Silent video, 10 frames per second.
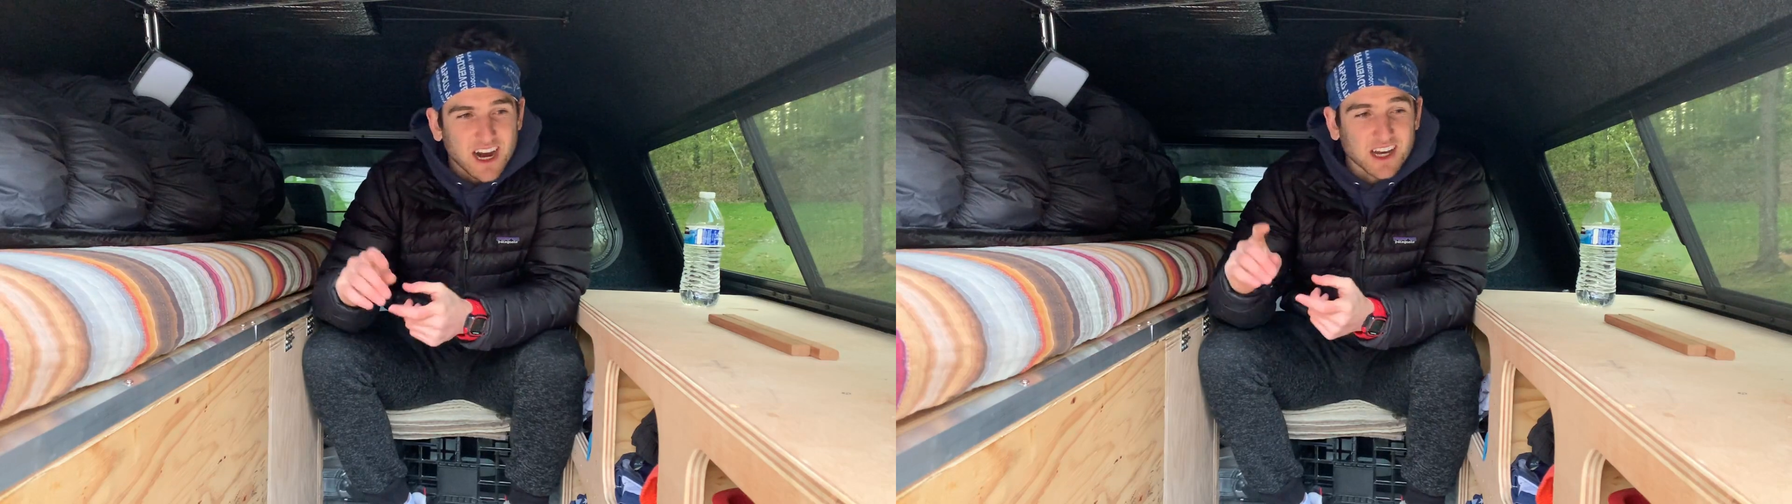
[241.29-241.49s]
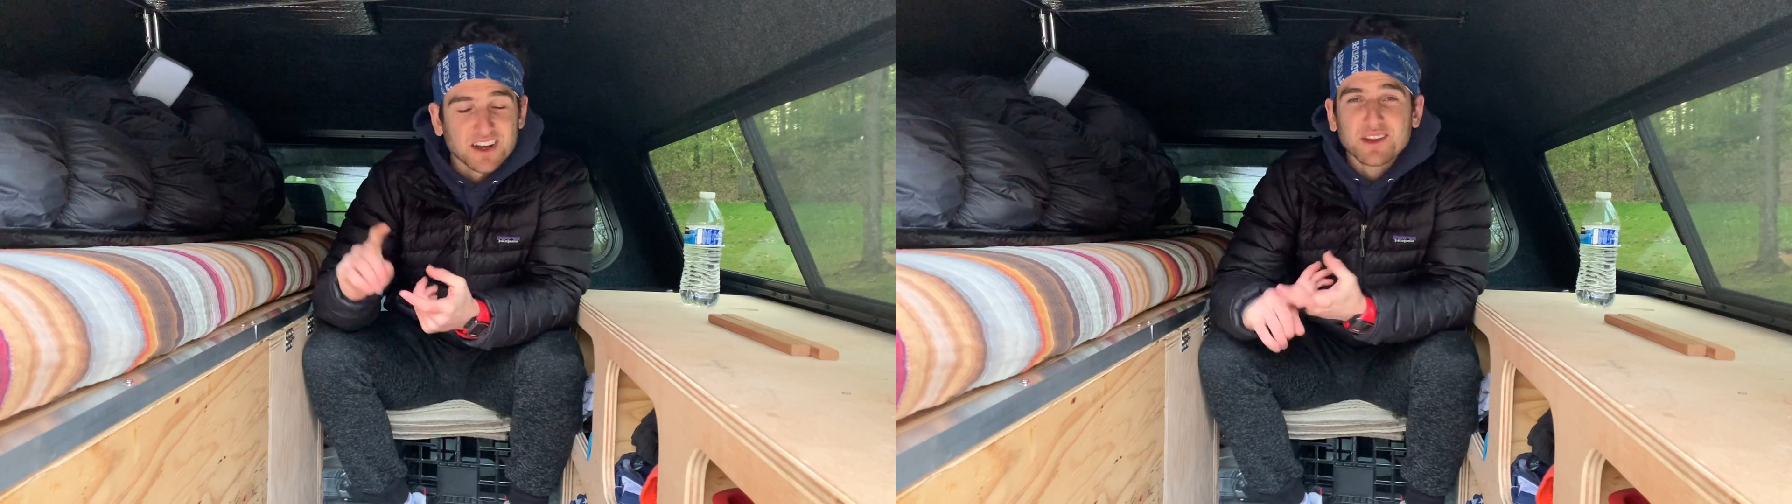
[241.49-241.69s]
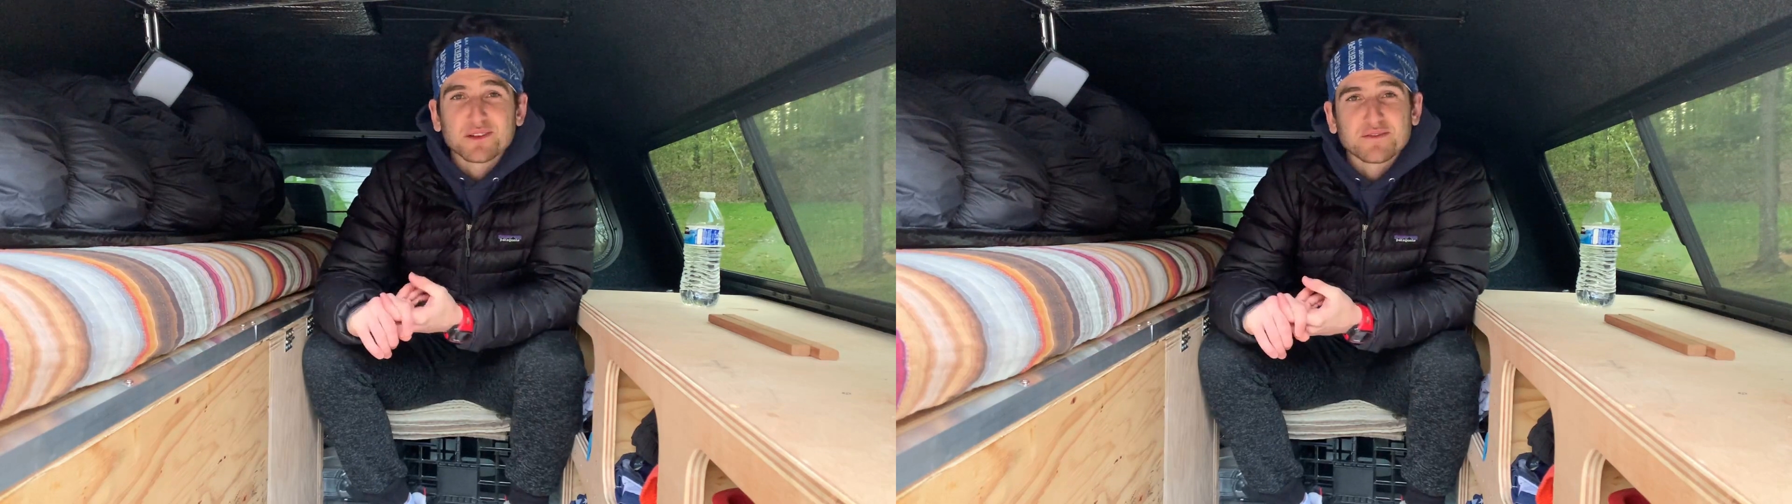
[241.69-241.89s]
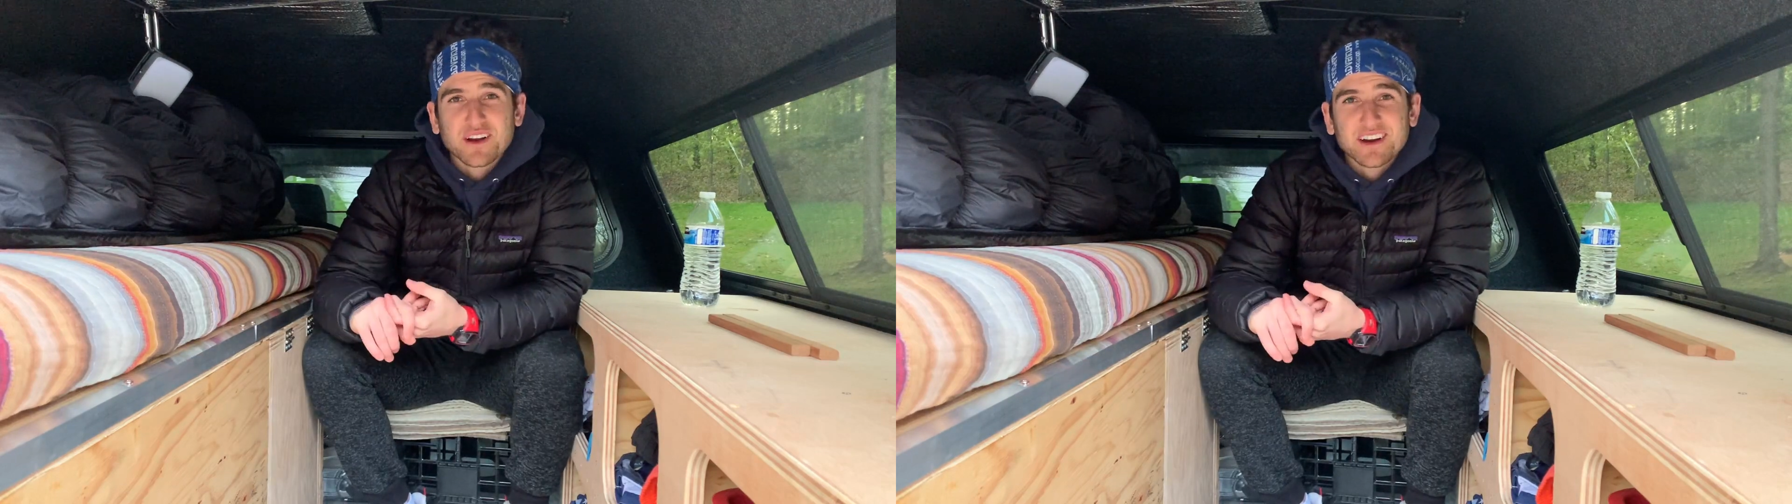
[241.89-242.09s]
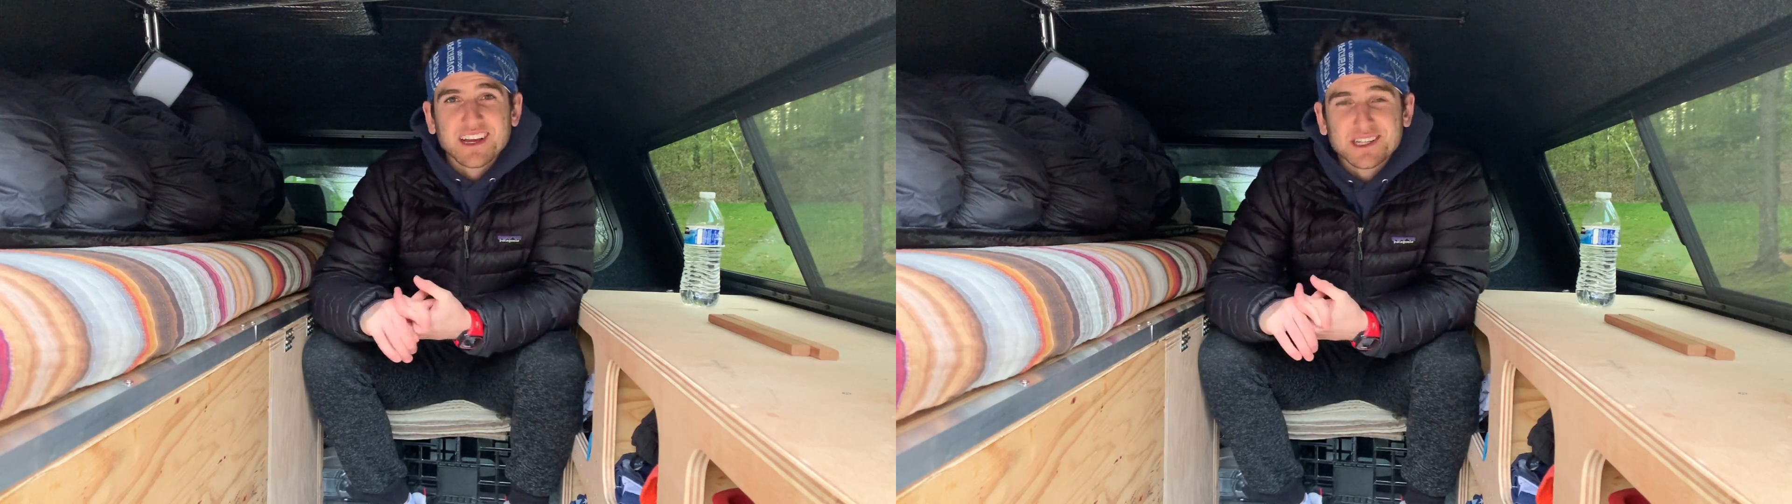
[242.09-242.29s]
Another
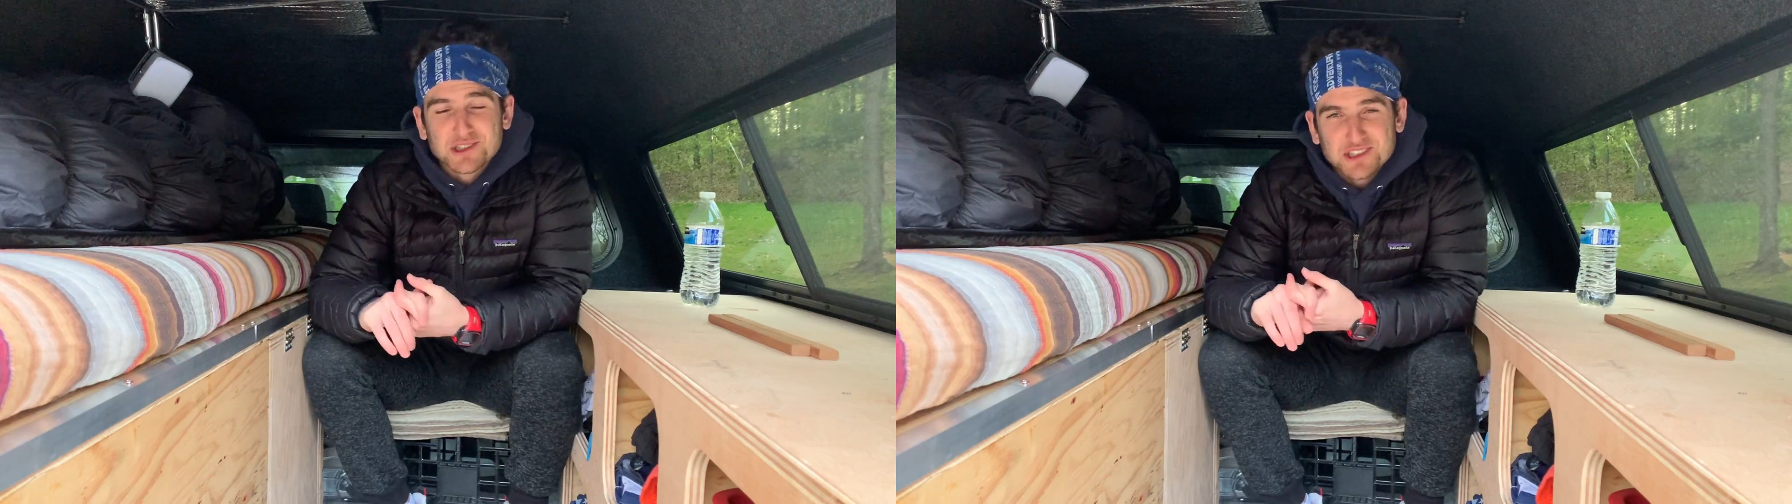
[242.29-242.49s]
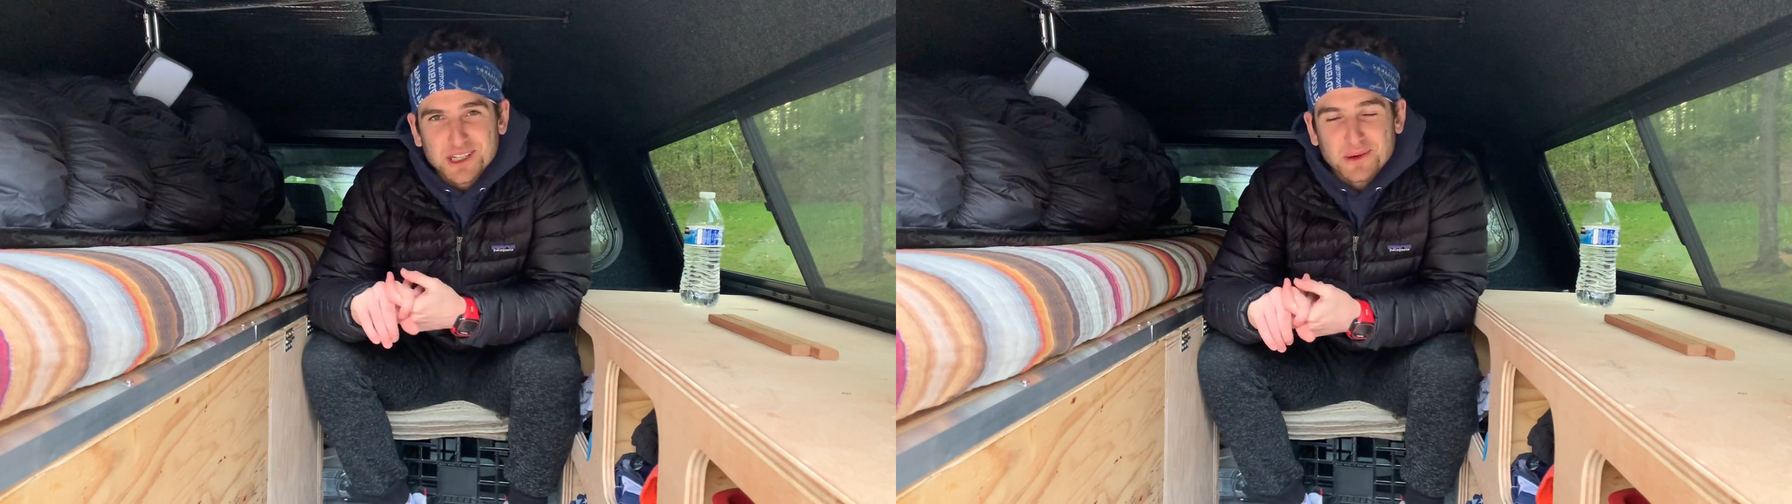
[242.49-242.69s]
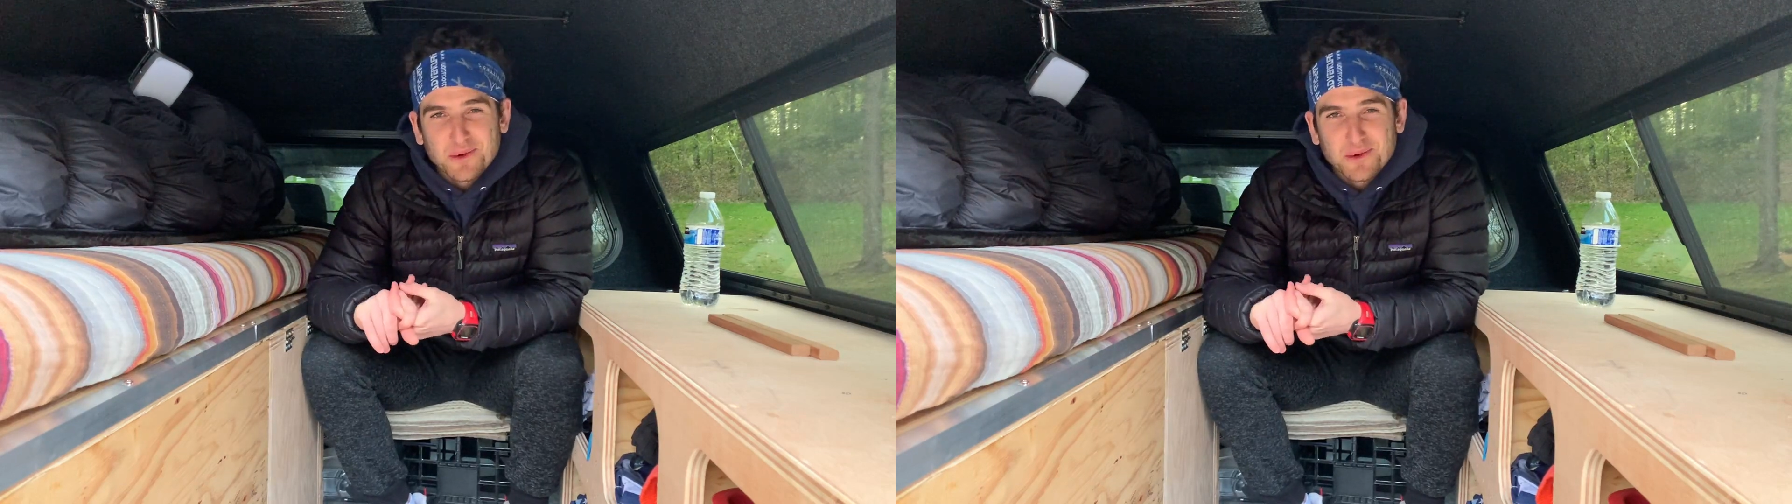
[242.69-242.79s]
very interesting